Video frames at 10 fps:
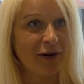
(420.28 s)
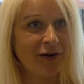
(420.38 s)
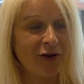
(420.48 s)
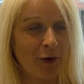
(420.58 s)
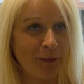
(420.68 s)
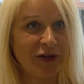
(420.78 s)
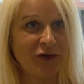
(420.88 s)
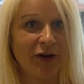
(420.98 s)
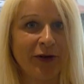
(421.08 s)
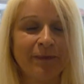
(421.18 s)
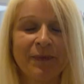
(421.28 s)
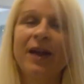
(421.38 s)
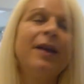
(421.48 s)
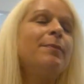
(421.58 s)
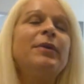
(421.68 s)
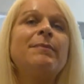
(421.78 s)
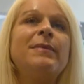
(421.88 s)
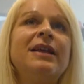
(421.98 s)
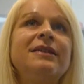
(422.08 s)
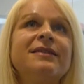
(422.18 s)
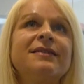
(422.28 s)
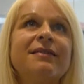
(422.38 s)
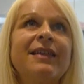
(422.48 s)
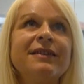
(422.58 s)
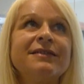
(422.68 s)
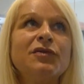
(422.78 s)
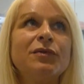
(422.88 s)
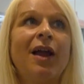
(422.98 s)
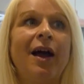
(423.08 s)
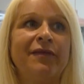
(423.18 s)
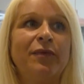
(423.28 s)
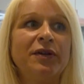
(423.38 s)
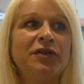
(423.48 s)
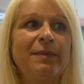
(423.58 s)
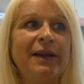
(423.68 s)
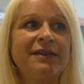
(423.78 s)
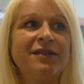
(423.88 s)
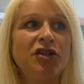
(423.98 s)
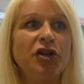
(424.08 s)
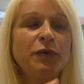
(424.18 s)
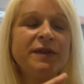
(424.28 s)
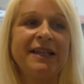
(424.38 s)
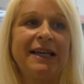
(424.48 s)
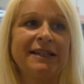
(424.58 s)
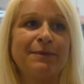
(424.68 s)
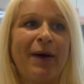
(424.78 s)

not be true. But it means things in your life which means you see it as a